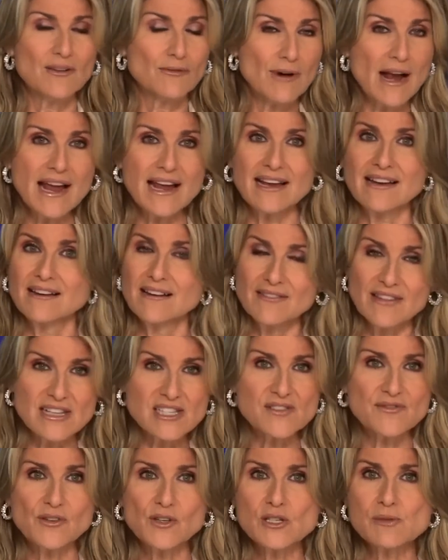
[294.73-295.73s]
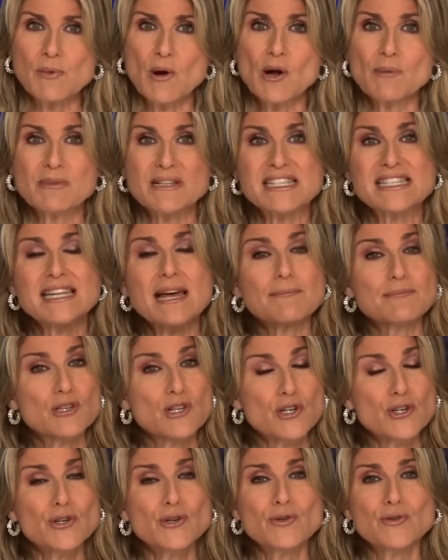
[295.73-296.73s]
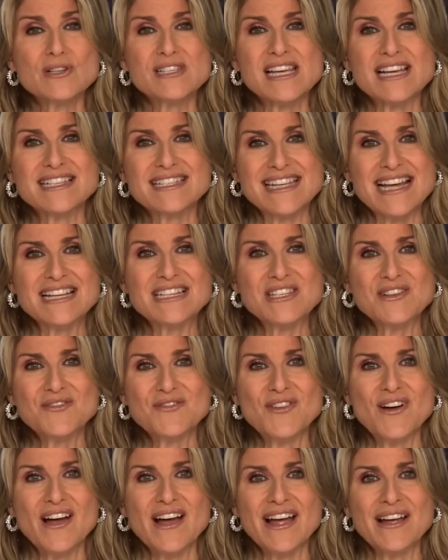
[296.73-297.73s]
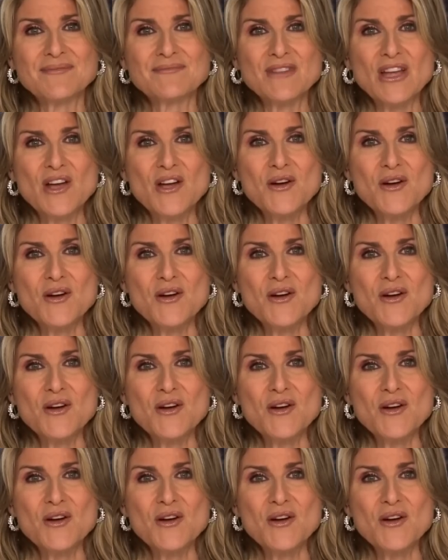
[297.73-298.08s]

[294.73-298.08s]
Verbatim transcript: Right, that's the first part. But step two is identifying